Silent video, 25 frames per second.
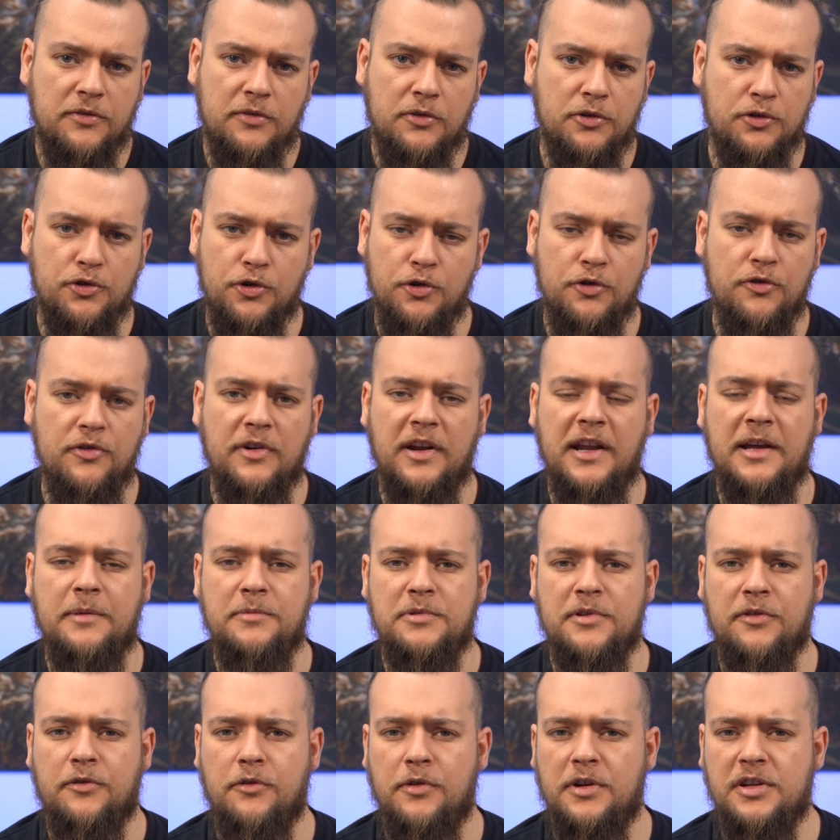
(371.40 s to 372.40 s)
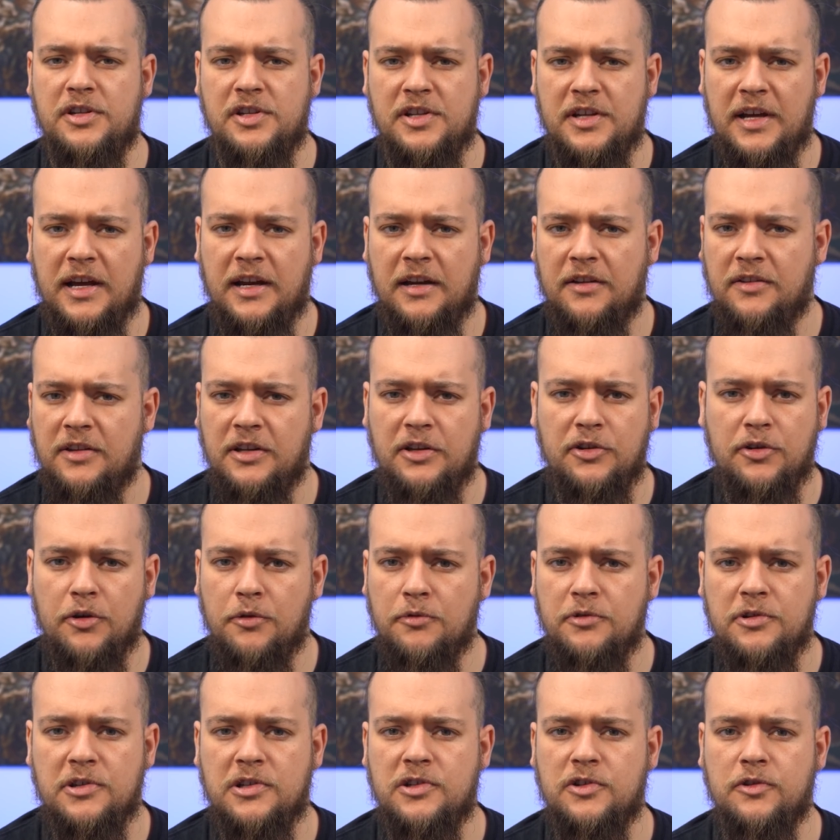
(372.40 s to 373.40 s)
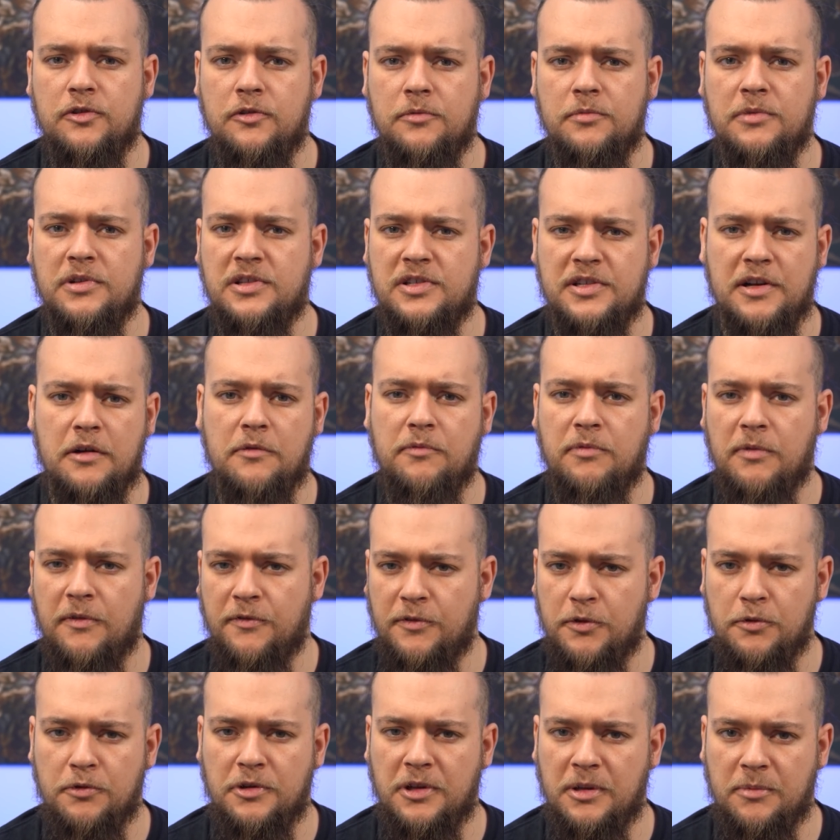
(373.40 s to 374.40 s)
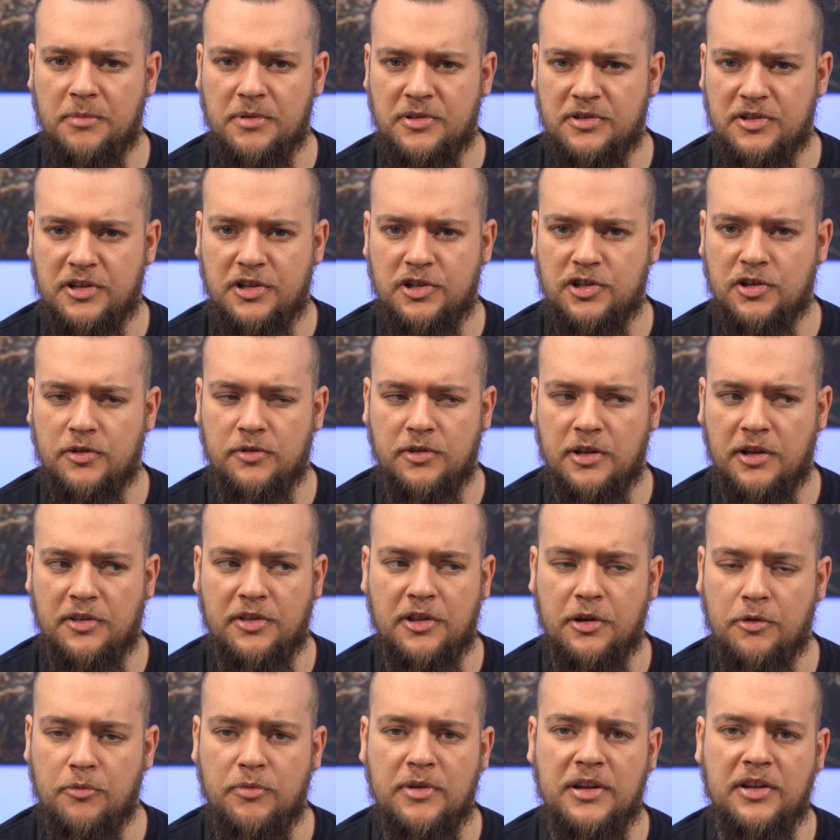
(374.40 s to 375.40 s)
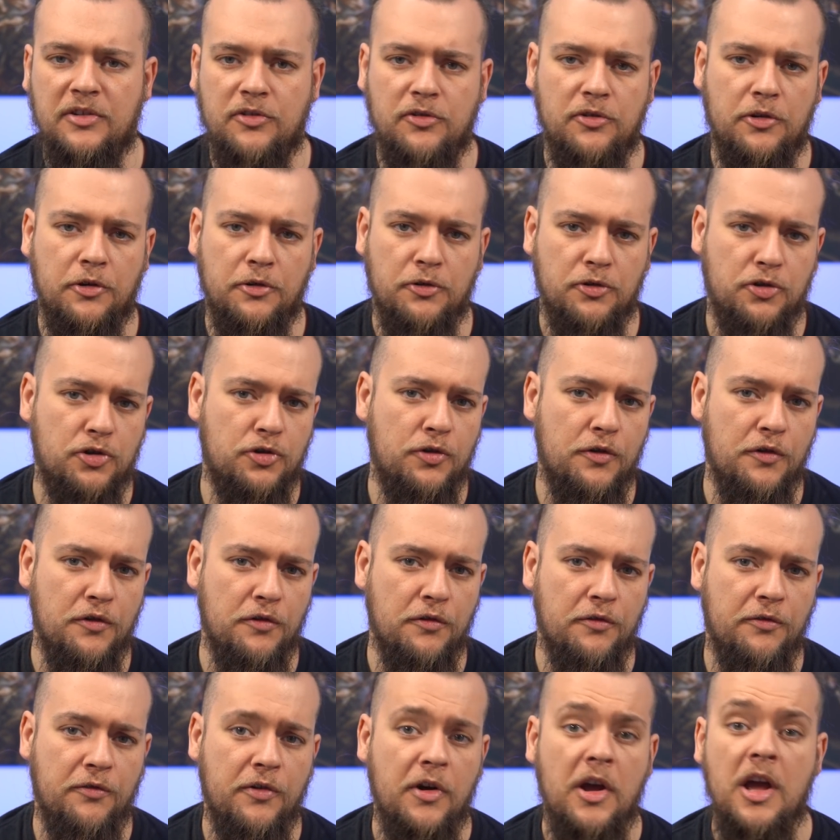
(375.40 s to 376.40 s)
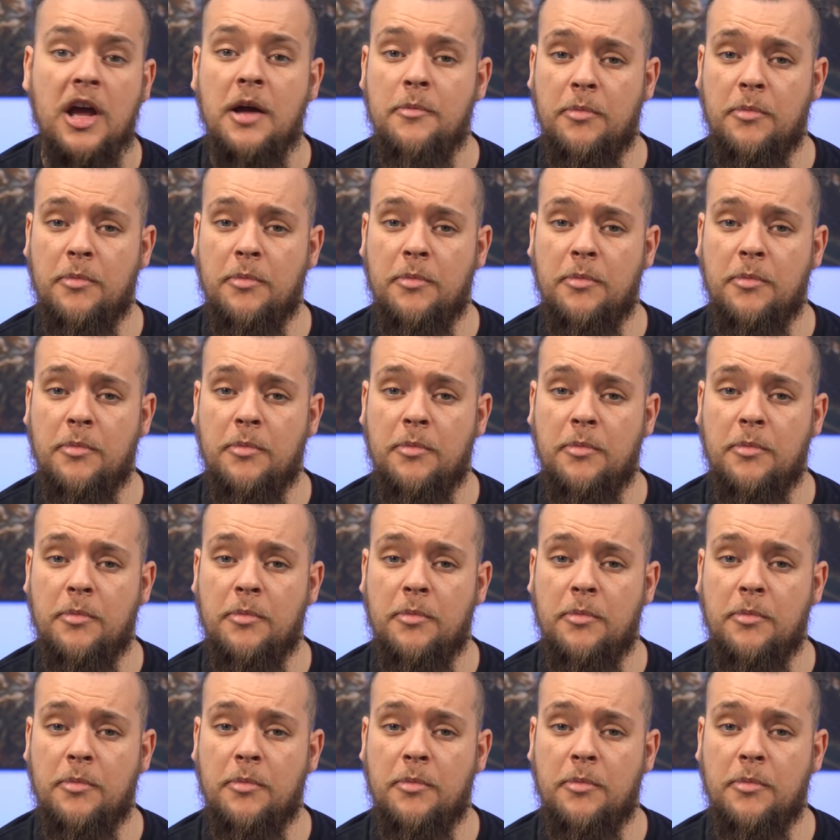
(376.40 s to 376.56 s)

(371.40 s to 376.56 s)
of the truth claims of Christianity don't assume the self refuting position that there is no truth,